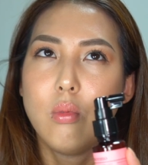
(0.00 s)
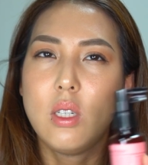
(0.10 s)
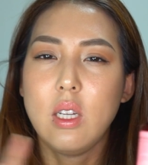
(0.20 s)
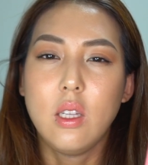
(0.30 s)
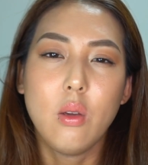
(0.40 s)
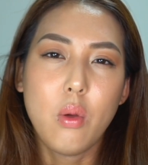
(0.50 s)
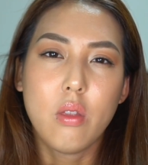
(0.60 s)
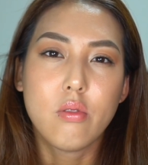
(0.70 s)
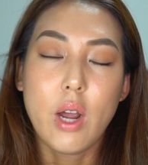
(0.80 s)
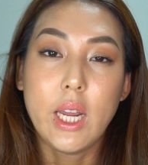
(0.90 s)
dealing
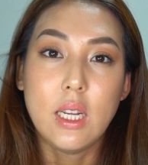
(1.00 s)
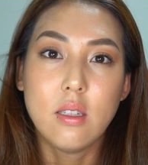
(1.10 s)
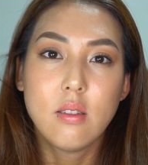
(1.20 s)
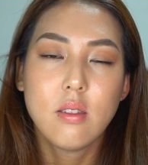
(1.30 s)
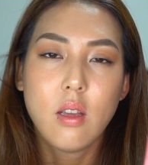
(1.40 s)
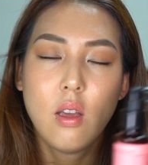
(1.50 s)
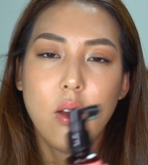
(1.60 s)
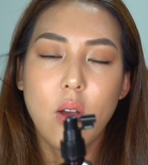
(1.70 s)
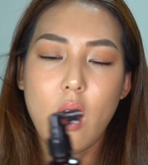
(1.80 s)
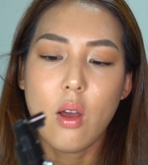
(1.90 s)
with dryness
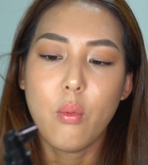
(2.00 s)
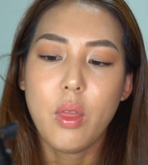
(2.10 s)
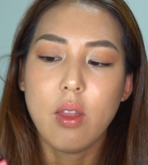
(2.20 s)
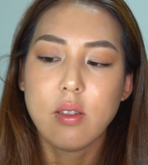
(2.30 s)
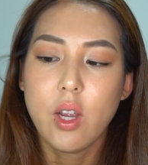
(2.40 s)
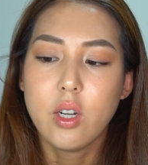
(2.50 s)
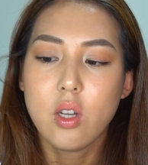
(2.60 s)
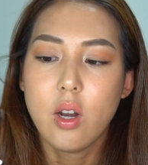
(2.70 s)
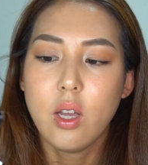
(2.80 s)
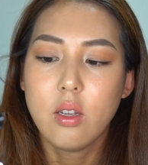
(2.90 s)
with this hair
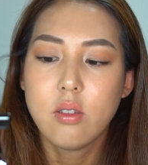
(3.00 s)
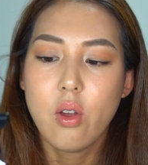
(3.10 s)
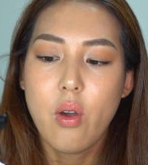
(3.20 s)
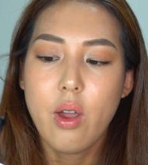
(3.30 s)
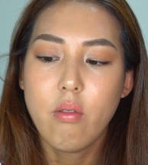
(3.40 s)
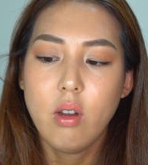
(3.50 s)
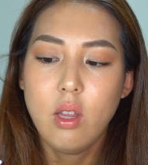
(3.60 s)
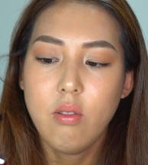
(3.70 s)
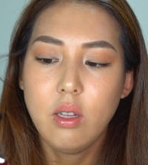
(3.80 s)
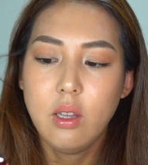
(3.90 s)
tonic. So I
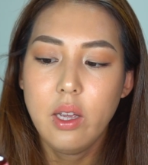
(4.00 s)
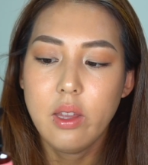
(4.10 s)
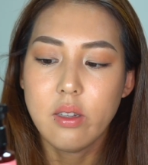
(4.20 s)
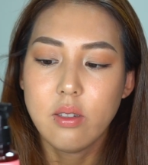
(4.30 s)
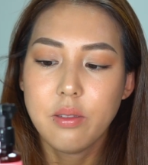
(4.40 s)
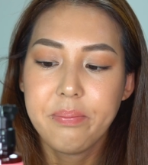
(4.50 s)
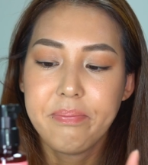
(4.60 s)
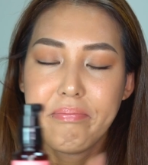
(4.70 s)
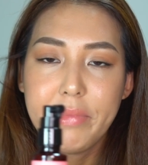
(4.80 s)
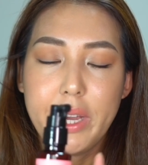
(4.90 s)
really, really like this.
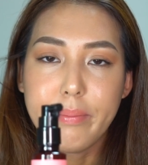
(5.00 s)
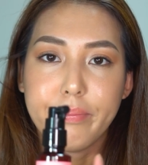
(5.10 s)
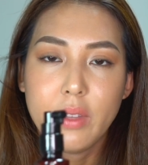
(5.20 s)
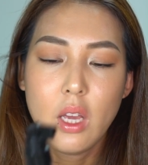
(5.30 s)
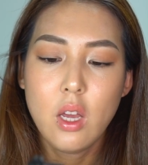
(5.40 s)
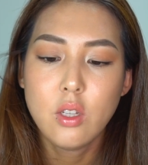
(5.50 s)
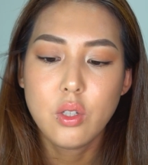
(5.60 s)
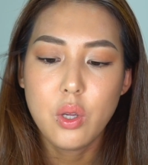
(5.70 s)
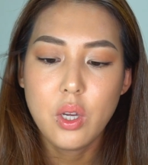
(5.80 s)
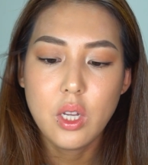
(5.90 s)
Yeah.
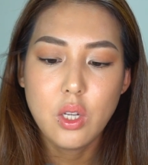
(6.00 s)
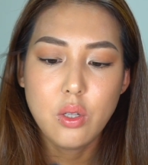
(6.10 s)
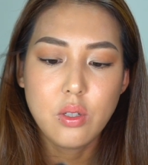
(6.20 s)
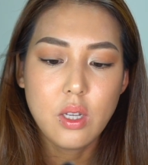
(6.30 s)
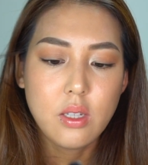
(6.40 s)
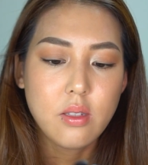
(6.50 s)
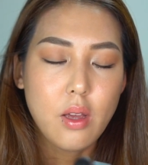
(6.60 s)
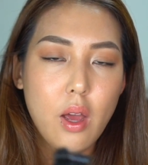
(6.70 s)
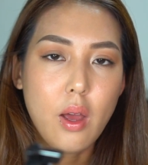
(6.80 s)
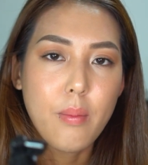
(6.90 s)
So you can use this
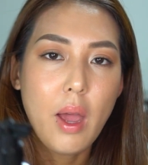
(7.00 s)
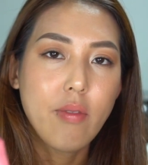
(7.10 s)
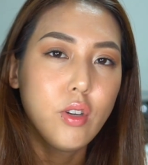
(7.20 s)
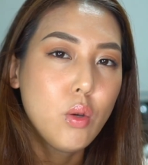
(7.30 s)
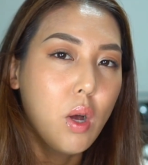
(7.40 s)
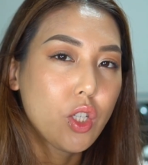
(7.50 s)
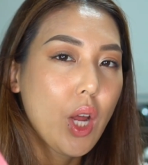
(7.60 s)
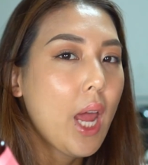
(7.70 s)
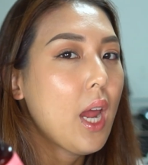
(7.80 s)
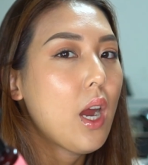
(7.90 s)
after you wash
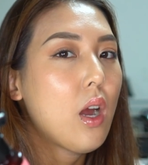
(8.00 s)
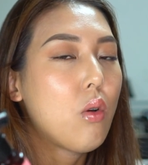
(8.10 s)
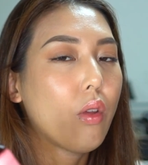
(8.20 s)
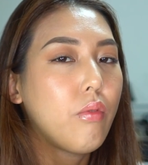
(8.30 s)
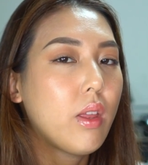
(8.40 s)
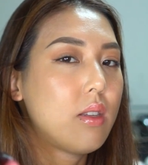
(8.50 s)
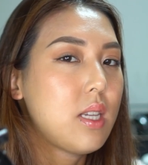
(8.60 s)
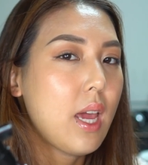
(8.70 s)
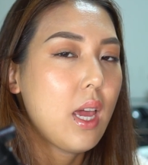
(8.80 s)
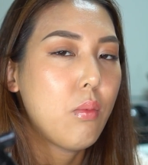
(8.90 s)
your hair, or throughout the
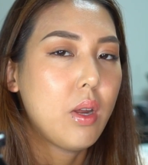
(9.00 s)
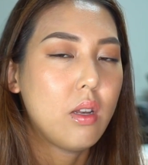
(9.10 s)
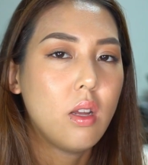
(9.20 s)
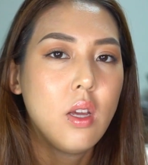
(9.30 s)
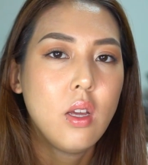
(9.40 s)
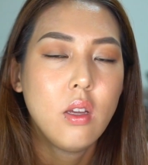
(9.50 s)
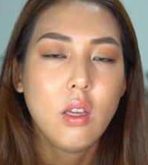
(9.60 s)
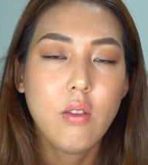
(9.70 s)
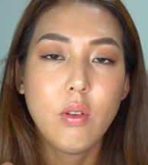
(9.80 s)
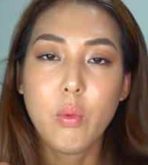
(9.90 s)
day,
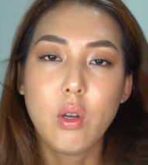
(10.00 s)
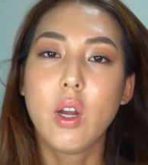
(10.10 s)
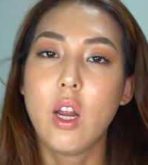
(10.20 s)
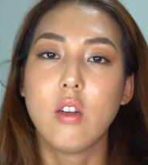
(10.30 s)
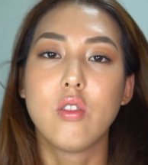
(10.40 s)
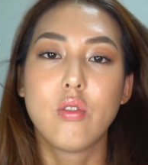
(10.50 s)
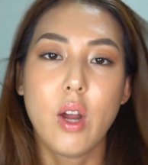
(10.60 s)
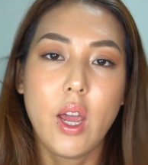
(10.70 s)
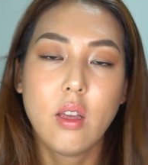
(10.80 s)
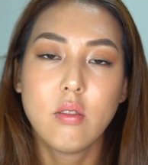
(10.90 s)
even when your hair is
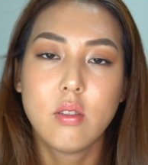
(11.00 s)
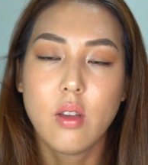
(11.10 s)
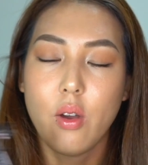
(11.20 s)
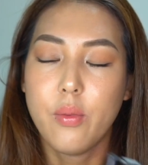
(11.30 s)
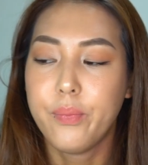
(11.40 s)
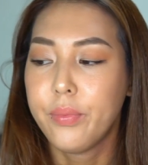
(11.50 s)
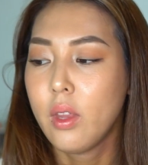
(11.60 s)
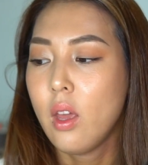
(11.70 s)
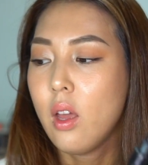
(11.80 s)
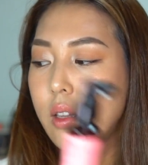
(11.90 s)
dry. So
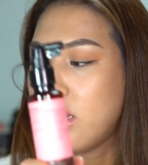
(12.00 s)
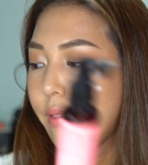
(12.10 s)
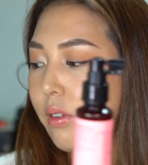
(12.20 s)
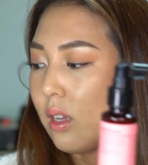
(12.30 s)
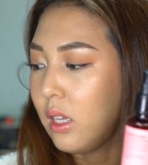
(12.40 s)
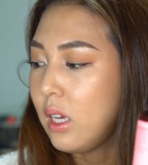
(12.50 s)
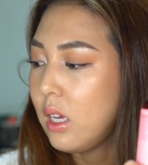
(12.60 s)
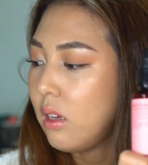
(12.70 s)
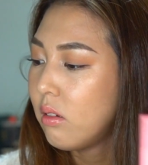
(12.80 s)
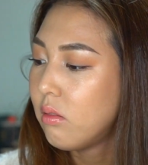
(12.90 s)

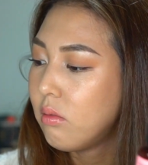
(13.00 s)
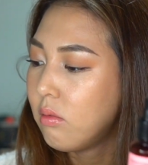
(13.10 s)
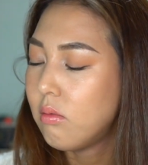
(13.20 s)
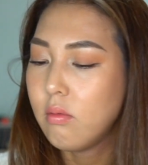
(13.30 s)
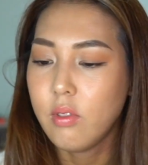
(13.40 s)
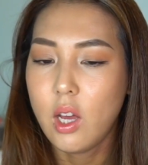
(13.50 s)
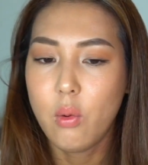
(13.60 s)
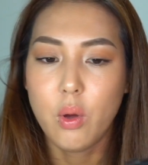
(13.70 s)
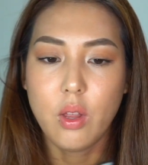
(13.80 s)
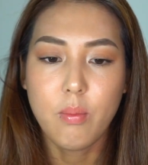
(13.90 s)
definitely
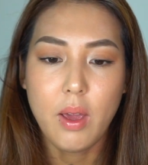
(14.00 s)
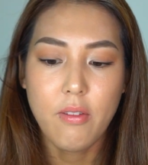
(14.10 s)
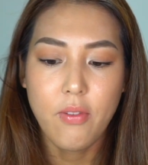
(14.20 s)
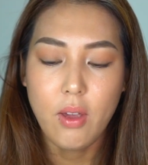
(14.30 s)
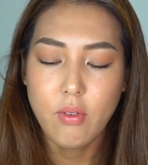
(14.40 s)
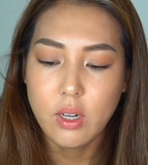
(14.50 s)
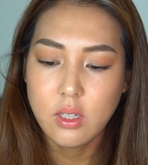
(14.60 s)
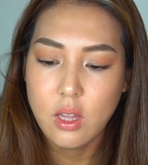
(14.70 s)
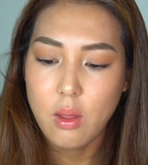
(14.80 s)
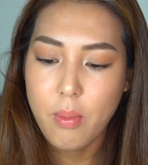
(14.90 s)
one of my
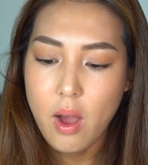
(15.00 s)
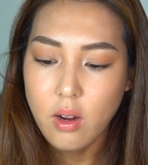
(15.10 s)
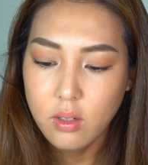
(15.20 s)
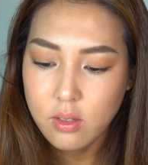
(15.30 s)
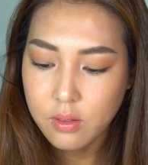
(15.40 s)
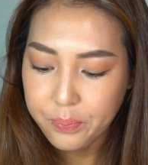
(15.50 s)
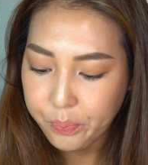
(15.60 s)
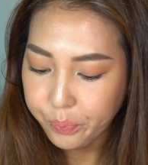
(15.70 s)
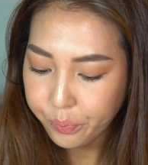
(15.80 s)
favorites in the box.